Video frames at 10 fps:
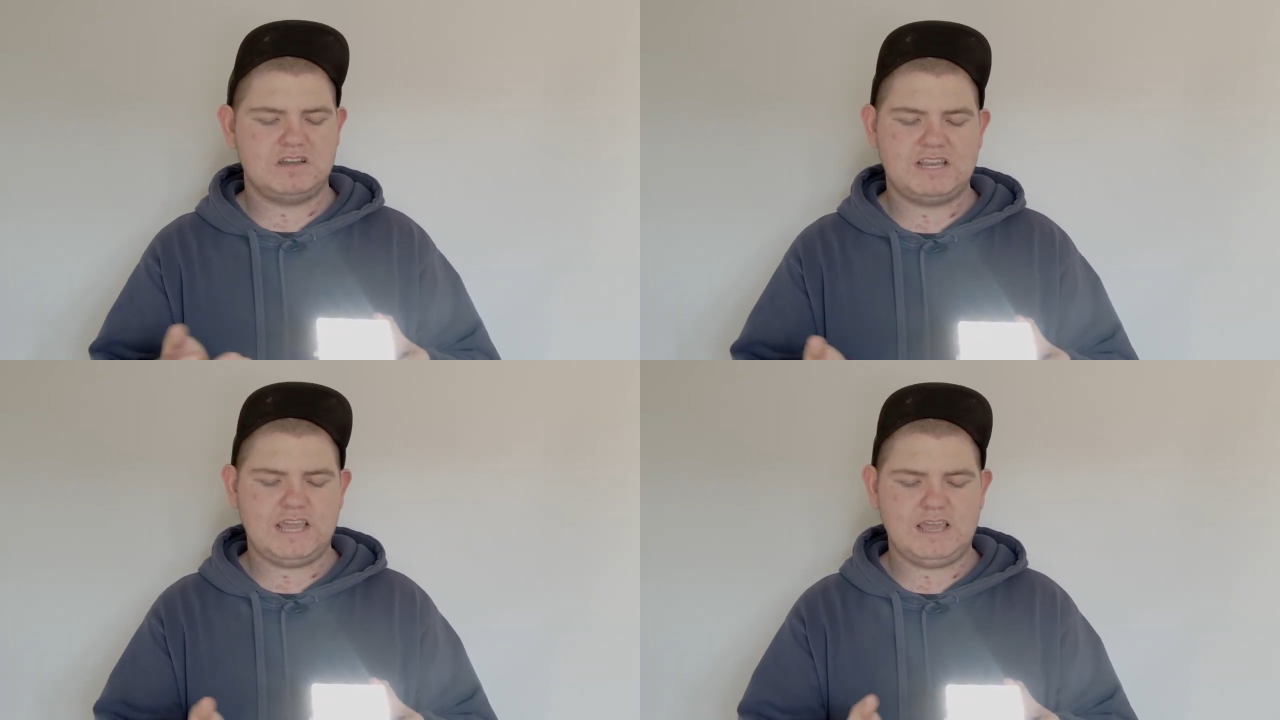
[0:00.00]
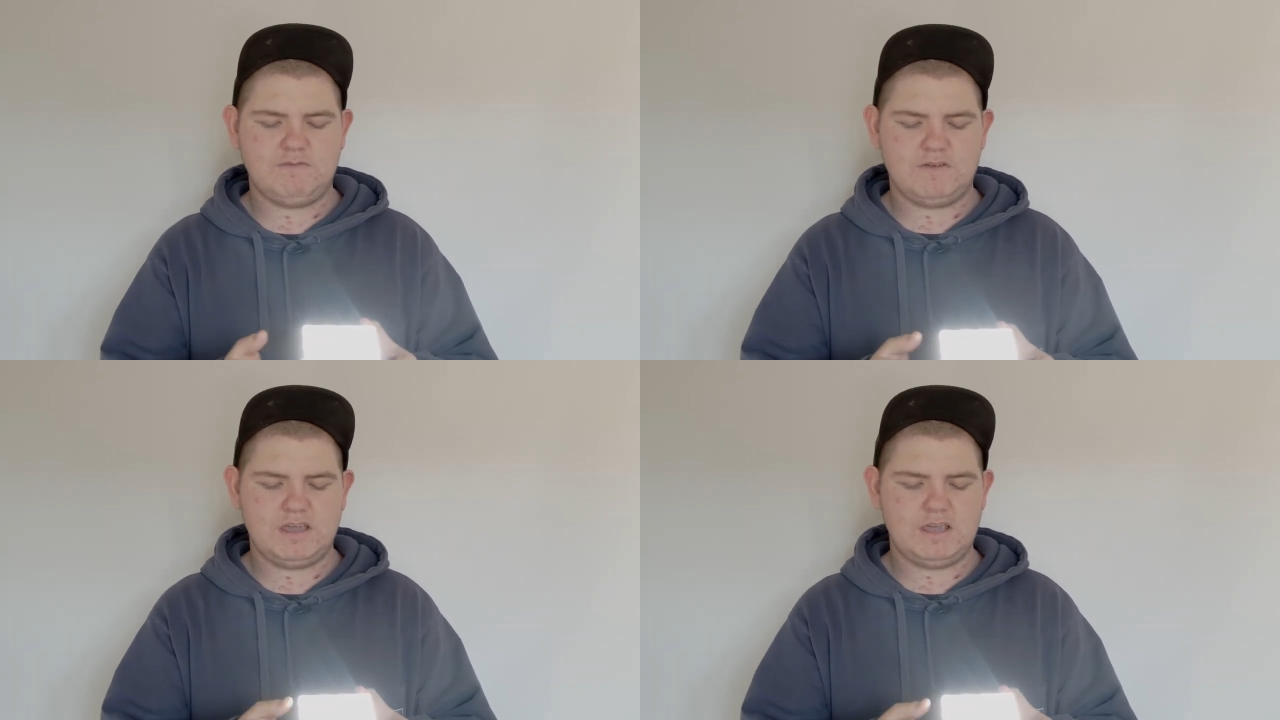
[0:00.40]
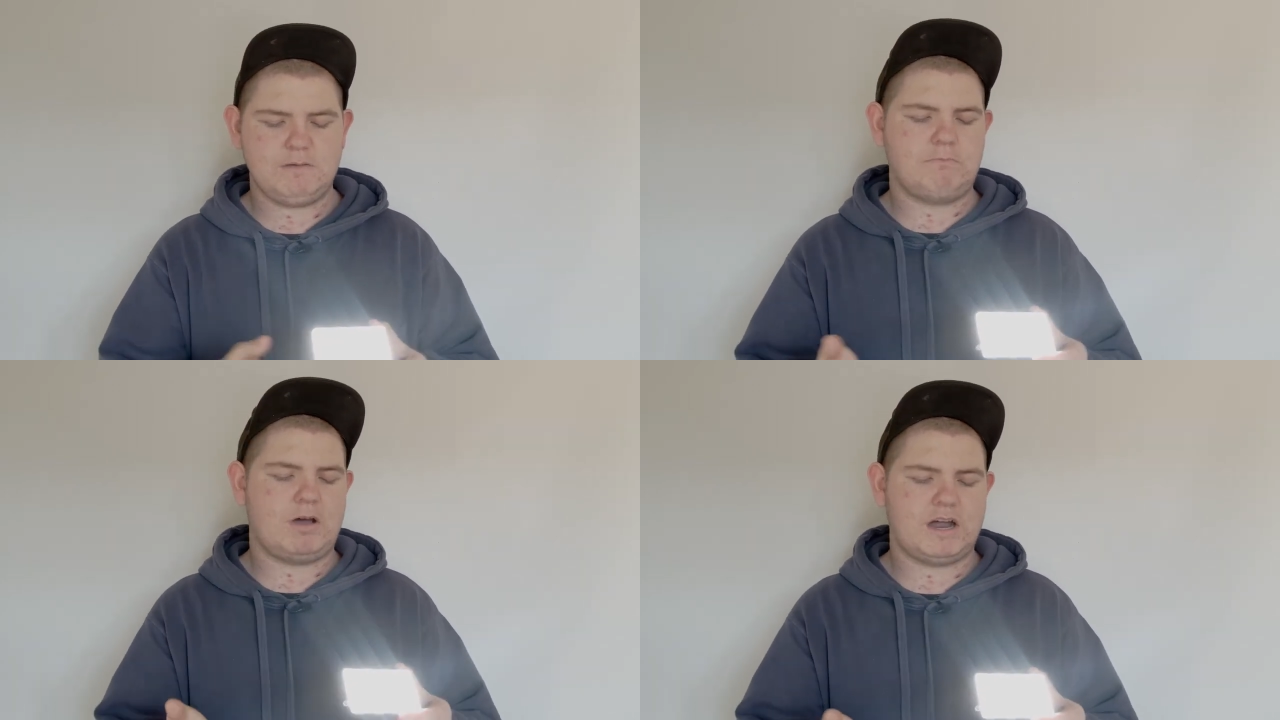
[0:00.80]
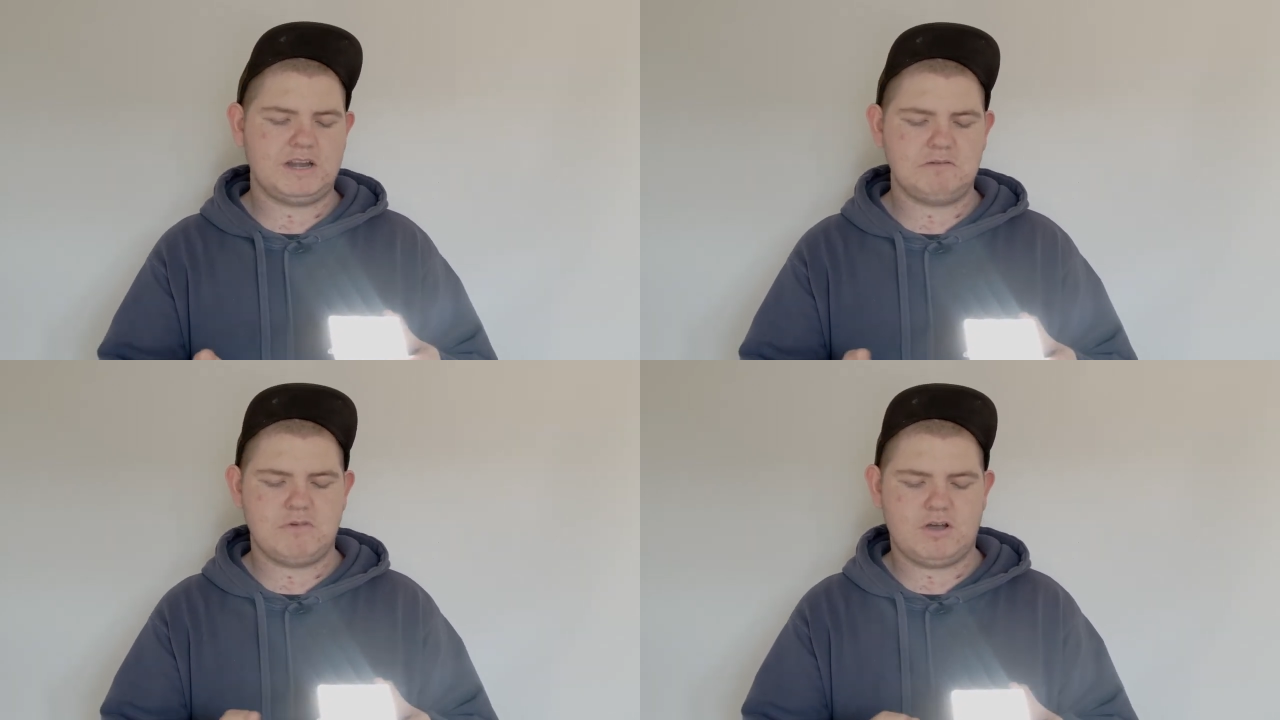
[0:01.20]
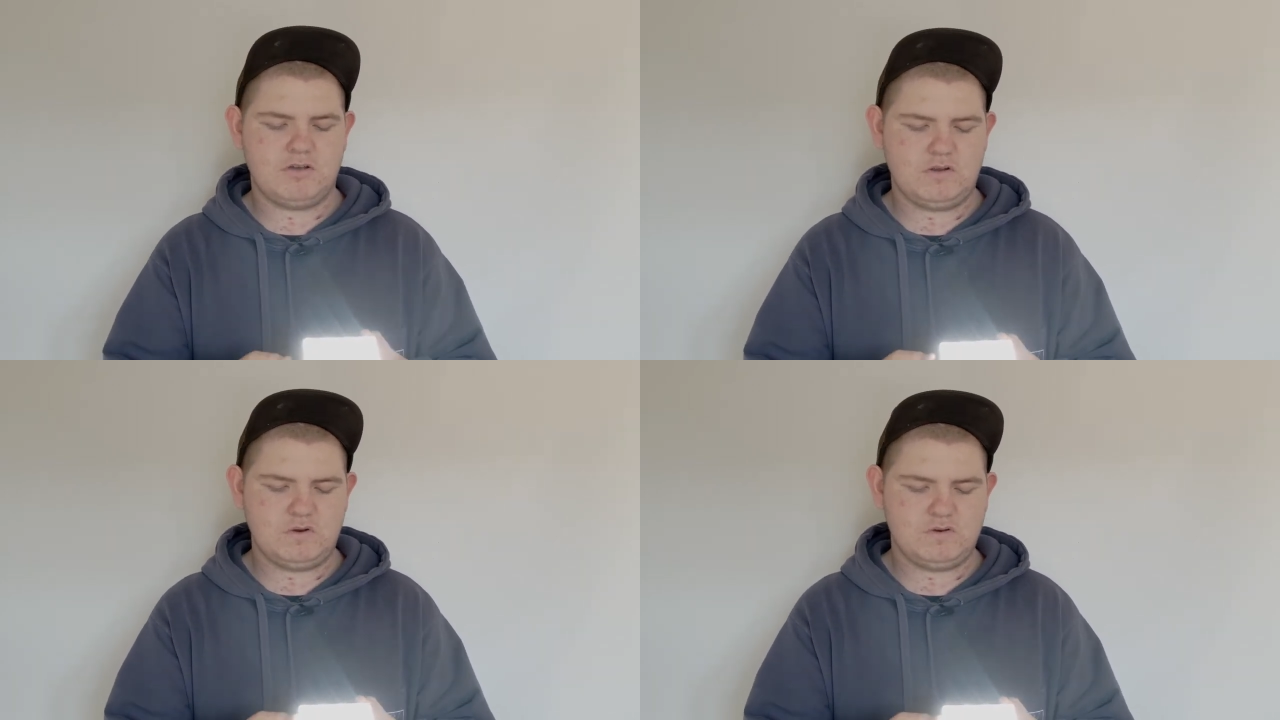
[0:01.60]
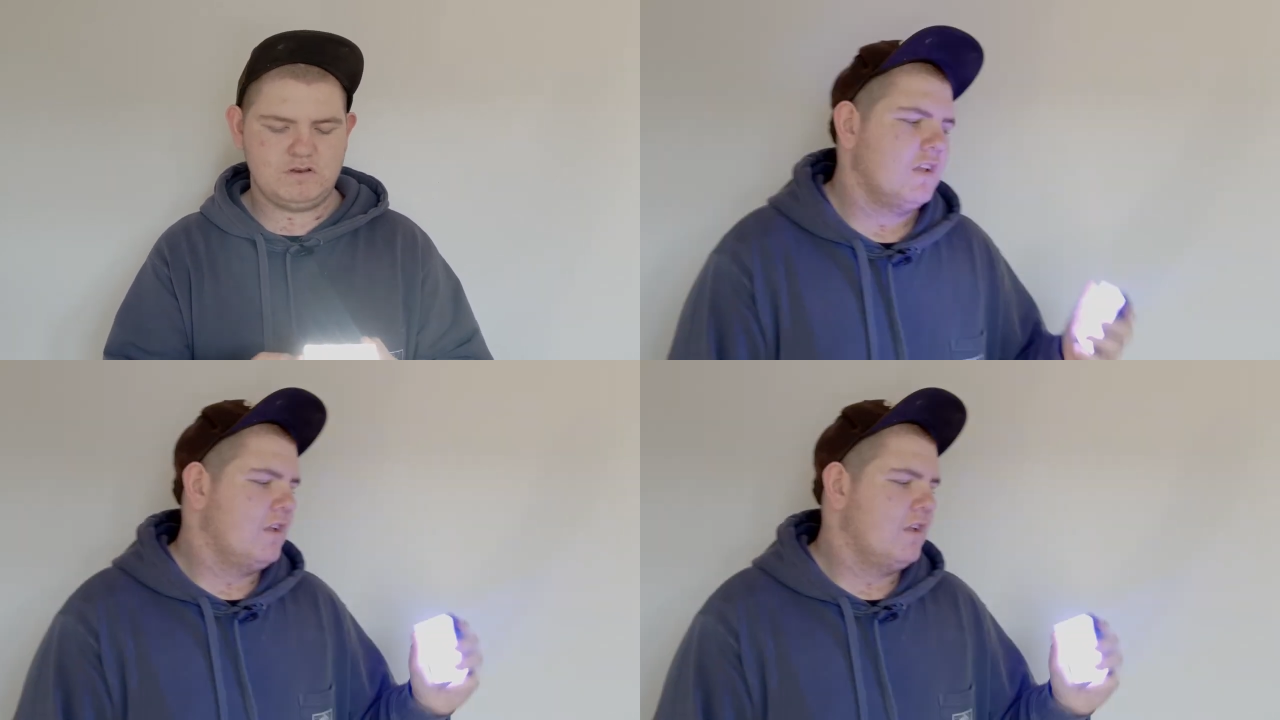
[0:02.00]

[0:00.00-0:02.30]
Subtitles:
TV, party mode.